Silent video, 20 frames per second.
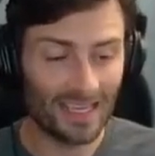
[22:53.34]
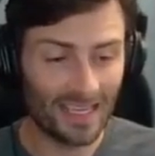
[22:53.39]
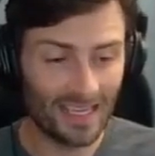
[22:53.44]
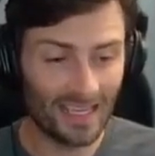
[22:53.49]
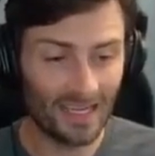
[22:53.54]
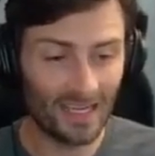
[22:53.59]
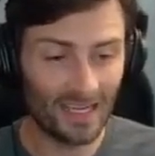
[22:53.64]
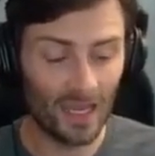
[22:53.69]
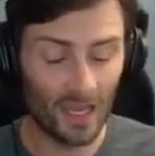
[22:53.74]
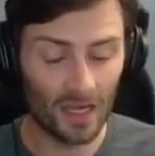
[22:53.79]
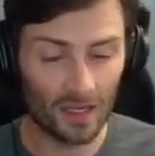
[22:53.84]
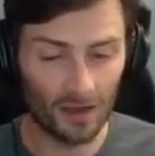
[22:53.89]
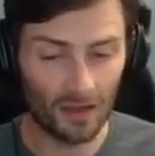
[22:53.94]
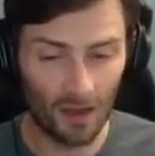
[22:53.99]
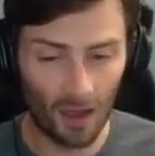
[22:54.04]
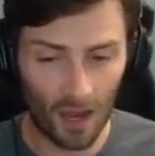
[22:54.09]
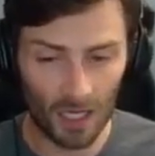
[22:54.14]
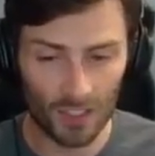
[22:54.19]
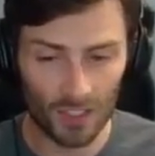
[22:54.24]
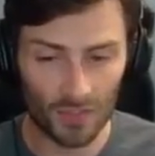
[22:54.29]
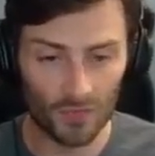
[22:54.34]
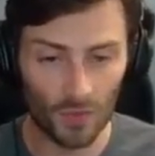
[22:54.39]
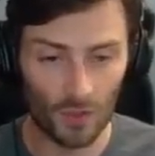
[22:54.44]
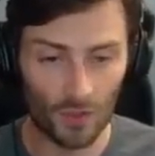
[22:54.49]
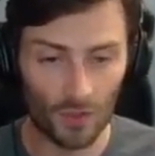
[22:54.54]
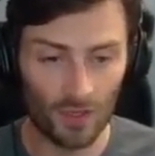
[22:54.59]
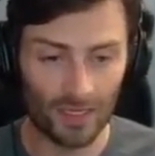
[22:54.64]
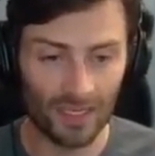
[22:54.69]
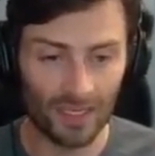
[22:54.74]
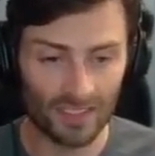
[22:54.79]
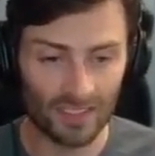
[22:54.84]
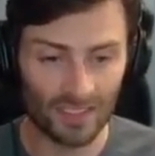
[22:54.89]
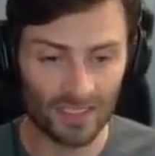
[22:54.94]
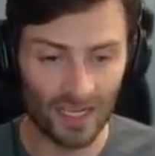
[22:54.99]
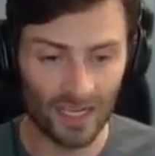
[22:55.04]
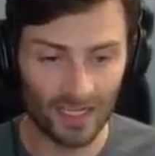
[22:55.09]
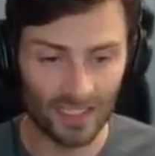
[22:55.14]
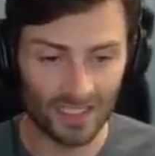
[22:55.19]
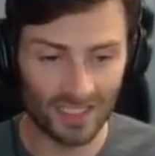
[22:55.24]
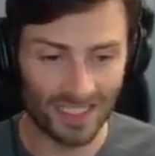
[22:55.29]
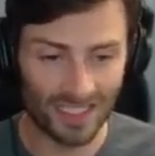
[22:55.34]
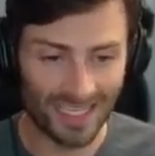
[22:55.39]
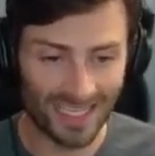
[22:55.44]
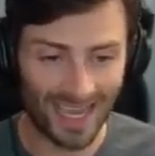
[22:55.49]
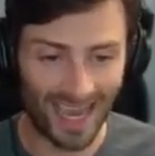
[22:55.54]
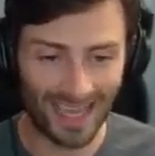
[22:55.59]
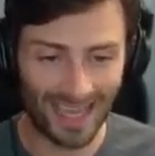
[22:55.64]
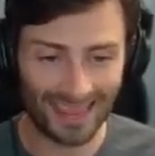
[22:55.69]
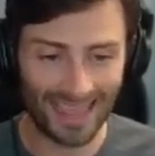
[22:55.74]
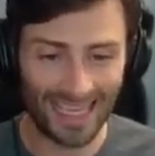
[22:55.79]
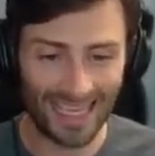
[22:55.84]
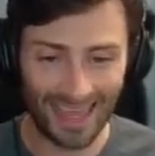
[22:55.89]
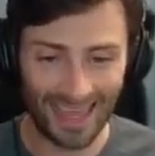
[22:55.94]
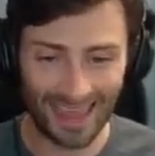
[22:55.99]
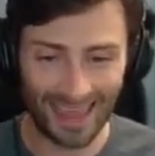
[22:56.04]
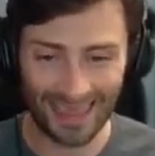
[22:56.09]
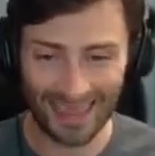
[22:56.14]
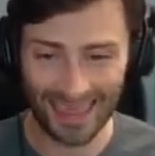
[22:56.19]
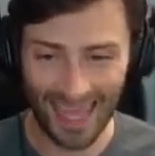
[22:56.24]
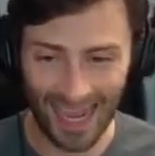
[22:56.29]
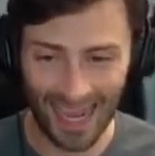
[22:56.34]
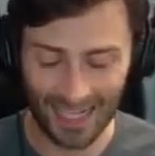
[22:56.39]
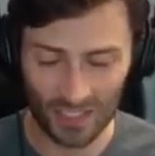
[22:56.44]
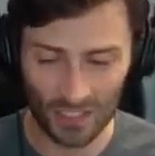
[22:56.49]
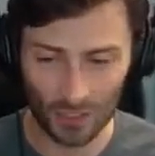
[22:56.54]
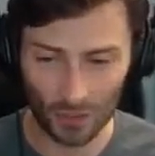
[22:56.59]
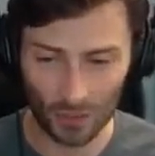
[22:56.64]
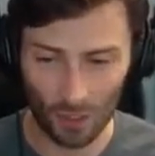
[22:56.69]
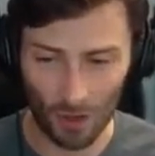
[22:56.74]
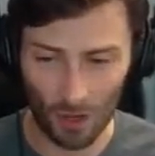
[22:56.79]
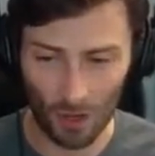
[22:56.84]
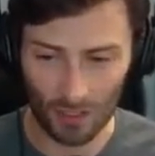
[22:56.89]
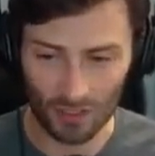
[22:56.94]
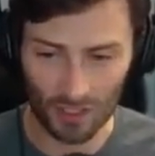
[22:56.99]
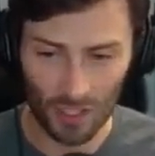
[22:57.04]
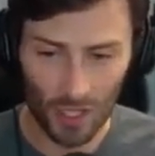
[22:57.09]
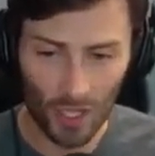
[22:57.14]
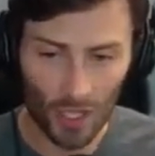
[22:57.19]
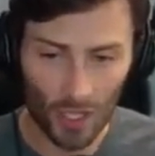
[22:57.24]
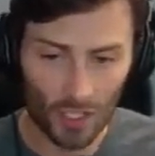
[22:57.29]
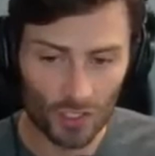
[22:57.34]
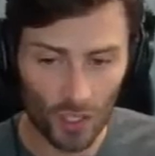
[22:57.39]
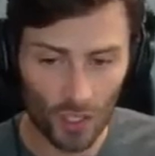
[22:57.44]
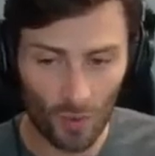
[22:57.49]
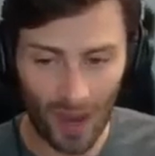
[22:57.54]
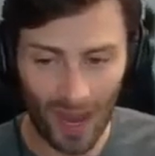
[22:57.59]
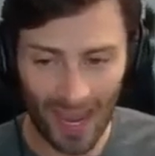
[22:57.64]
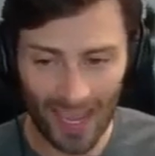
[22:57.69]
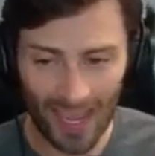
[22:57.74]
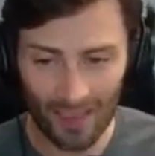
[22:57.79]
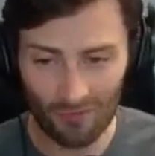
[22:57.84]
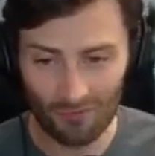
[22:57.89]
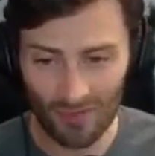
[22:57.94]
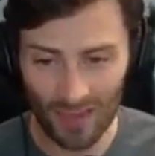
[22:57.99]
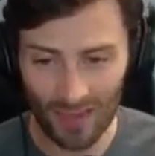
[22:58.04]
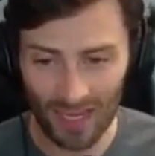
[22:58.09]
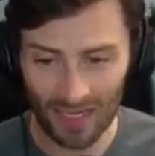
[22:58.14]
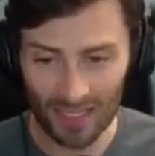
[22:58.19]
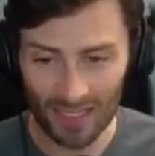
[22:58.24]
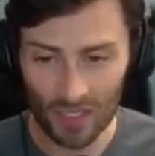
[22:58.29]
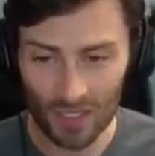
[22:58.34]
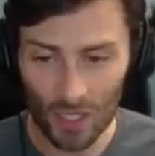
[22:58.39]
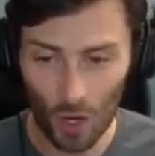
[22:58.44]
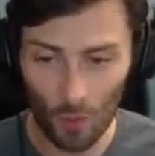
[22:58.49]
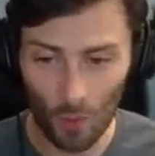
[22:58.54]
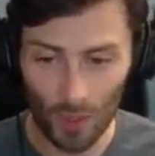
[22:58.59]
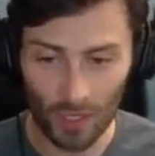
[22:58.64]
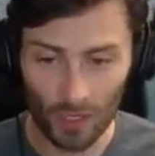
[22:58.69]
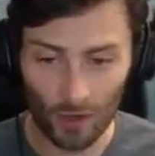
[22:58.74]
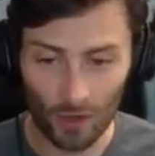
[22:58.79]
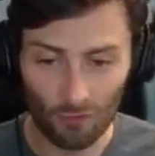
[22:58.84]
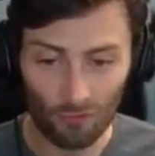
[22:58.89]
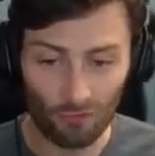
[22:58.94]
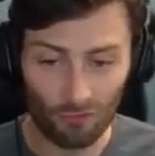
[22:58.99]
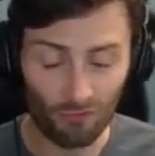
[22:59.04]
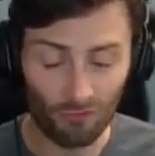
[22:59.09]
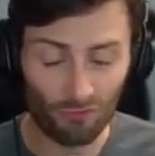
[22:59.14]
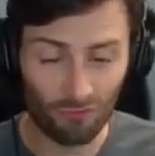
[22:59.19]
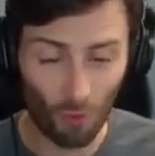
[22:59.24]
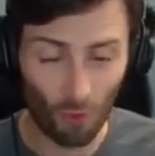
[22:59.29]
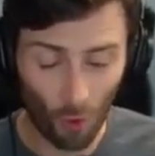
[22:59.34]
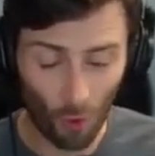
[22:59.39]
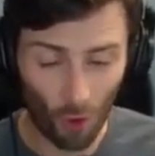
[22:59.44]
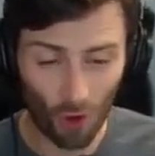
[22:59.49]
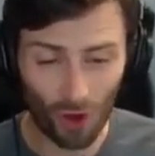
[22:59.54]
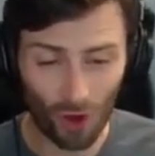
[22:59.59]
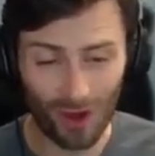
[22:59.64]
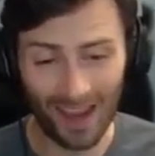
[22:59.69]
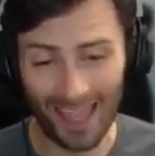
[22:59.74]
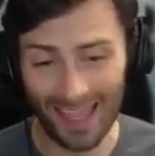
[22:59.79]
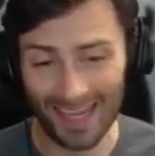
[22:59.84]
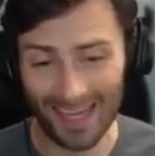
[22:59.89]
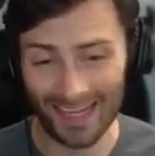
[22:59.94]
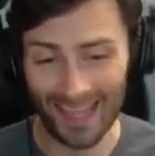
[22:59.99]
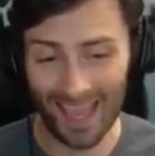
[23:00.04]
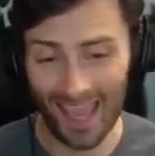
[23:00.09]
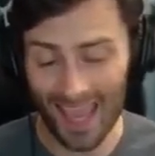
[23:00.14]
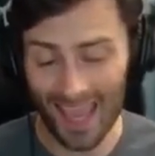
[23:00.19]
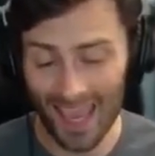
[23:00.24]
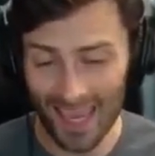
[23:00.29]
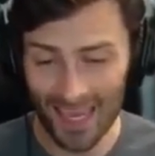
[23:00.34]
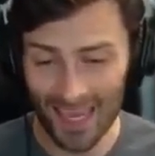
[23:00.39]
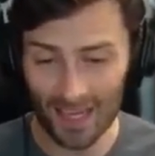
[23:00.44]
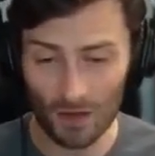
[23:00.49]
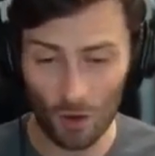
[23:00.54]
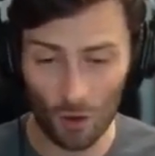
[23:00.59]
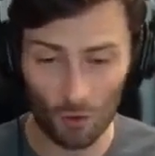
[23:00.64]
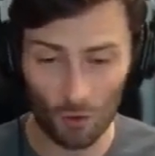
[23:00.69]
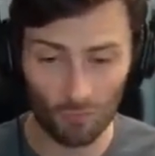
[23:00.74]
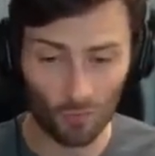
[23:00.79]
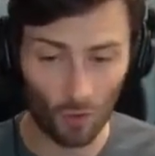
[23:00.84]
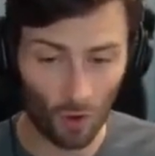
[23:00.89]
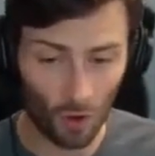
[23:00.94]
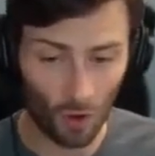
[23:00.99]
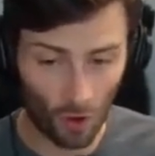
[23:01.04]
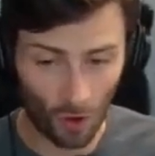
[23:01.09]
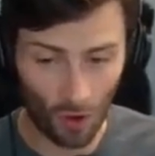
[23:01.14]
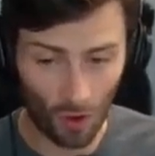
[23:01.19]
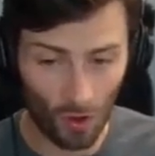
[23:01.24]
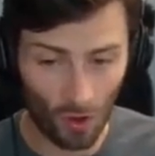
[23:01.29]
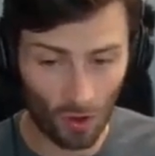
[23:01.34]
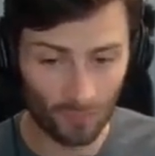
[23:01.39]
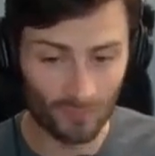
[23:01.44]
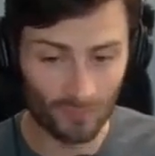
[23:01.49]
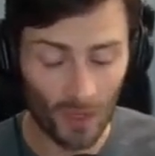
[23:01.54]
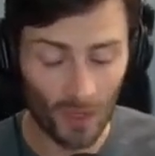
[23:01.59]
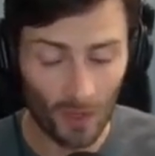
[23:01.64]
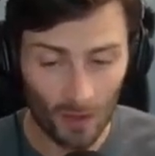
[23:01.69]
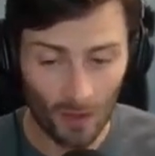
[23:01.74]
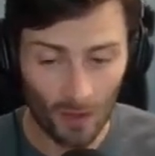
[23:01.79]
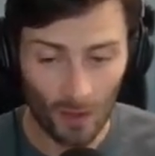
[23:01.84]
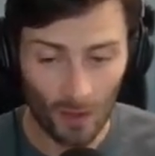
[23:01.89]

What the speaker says: in Knoxville against Tennessee. I think that's a loss. So I have Vandy going 4-8 overall